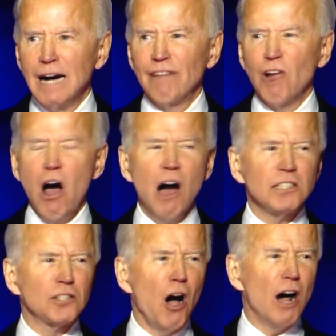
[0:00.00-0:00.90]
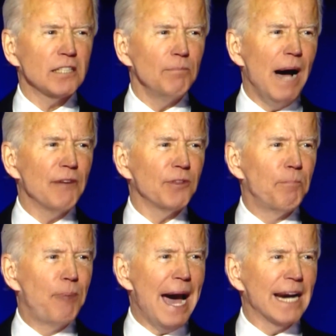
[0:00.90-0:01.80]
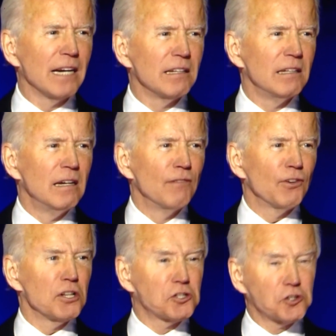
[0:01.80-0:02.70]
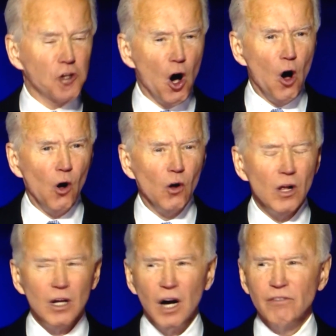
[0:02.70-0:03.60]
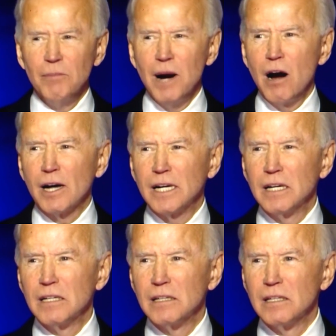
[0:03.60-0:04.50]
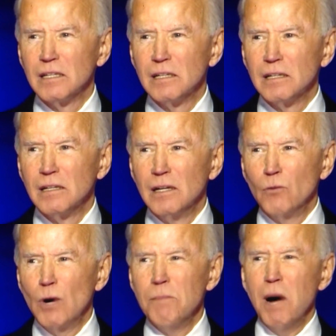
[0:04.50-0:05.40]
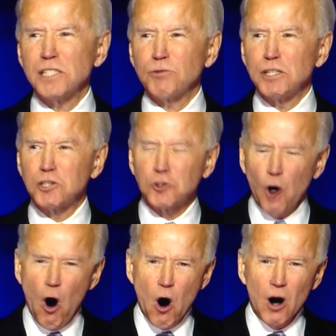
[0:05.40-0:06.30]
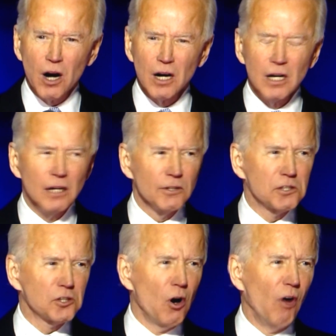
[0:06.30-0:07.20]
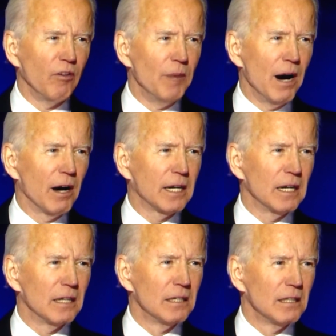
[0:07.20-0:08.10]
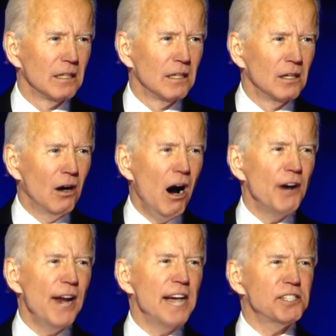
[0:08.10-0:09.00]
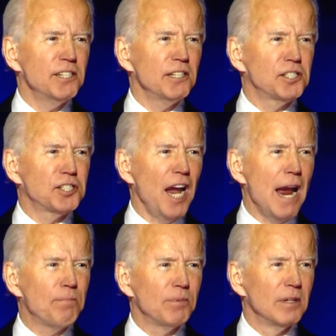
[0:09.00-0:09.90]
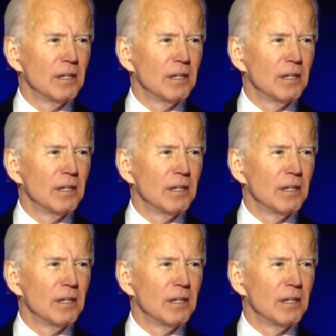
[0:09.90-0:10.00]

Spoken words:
I've long talked about the battle for the soul of America. We must restore the soul of America. Our nation is shaped